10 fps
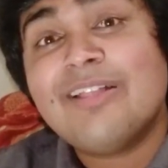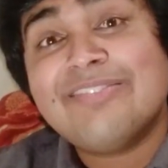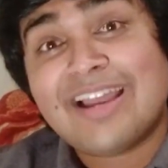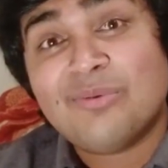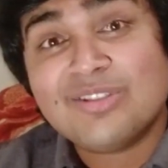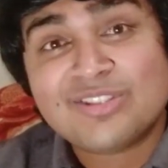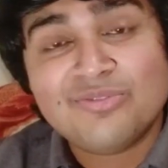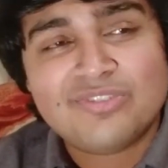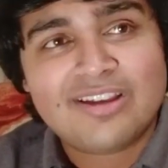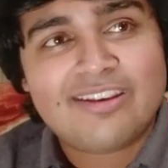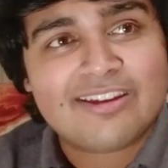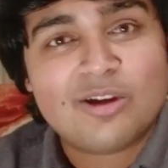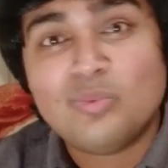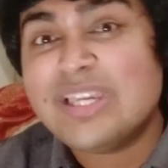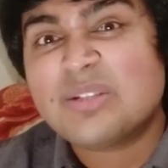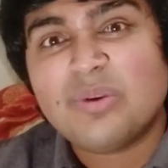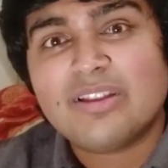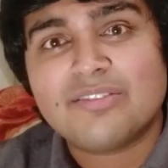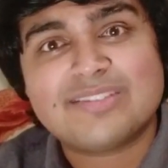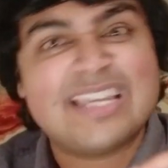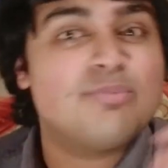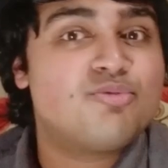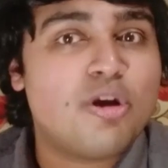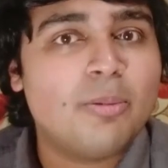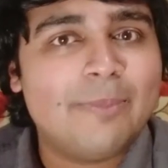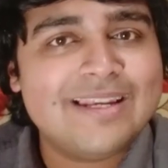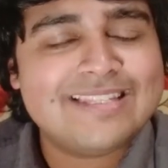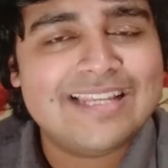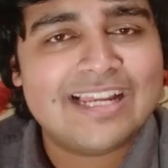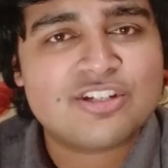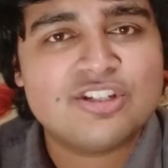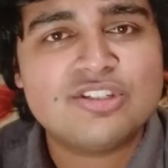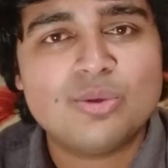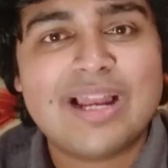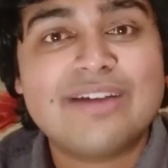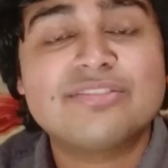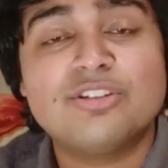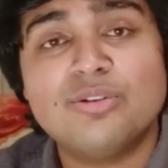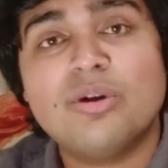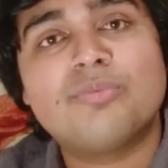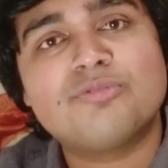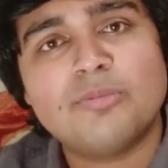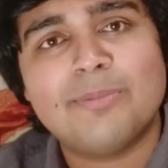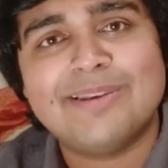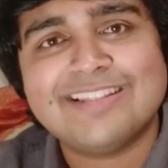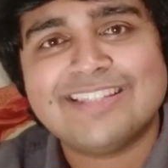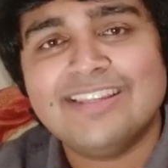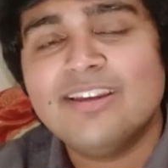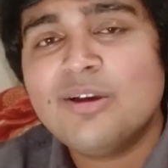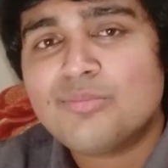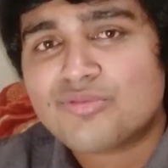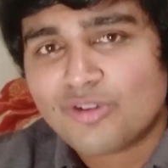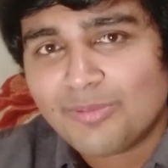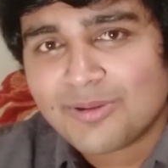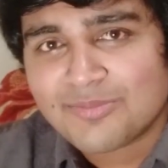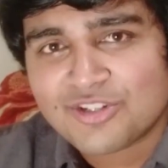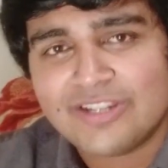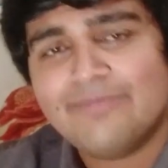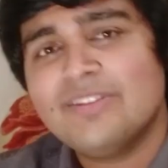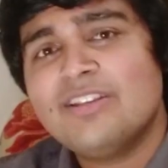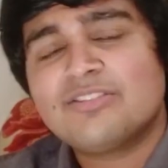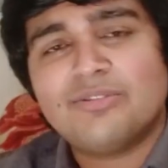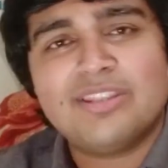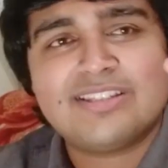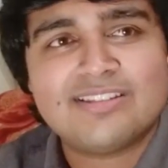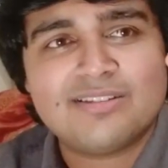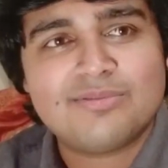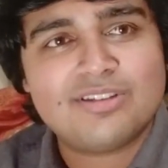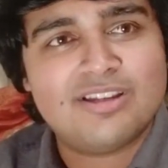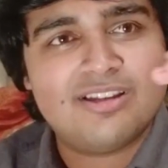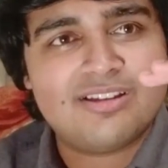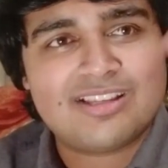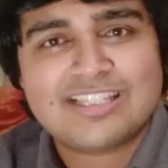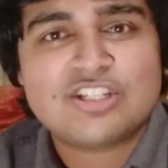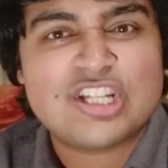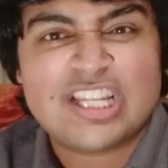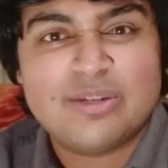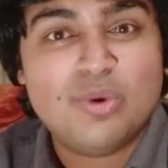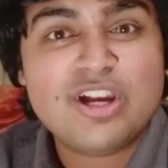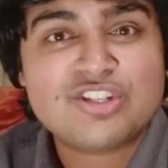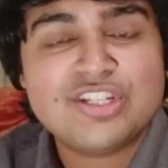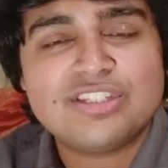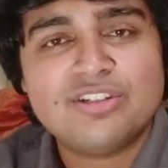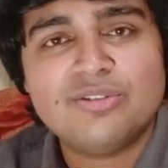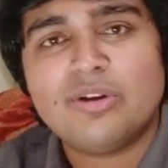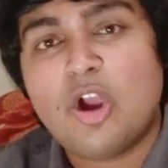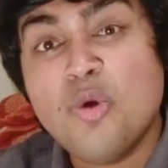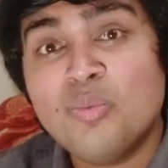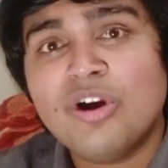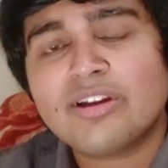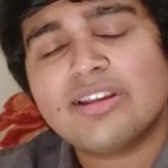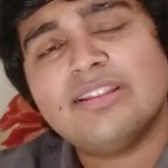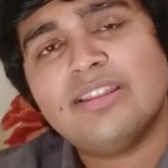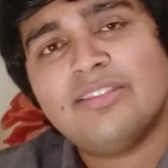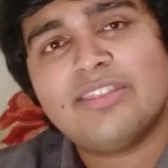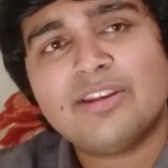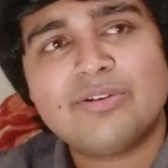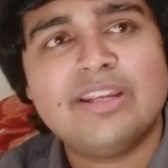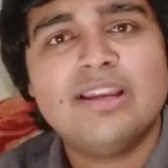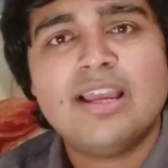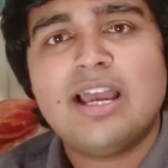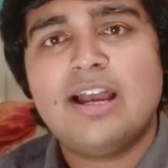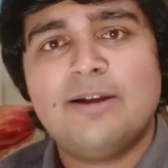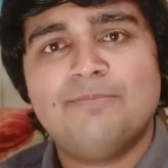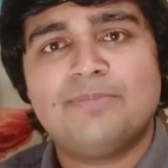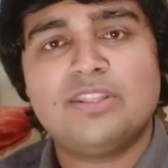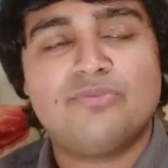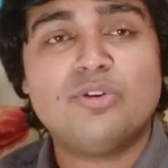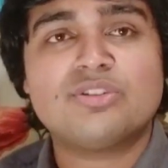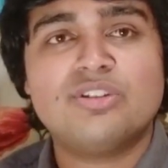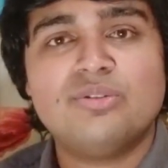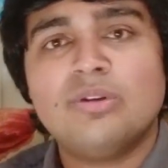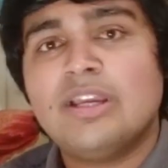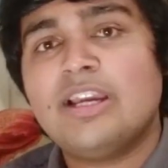Now, once you've done like a week's worth of, say, probability lectures, you'll have to do a probability problem sheet. So this is a uh, essentially like a worksheet to do, homework in, in theory um, that you've got to do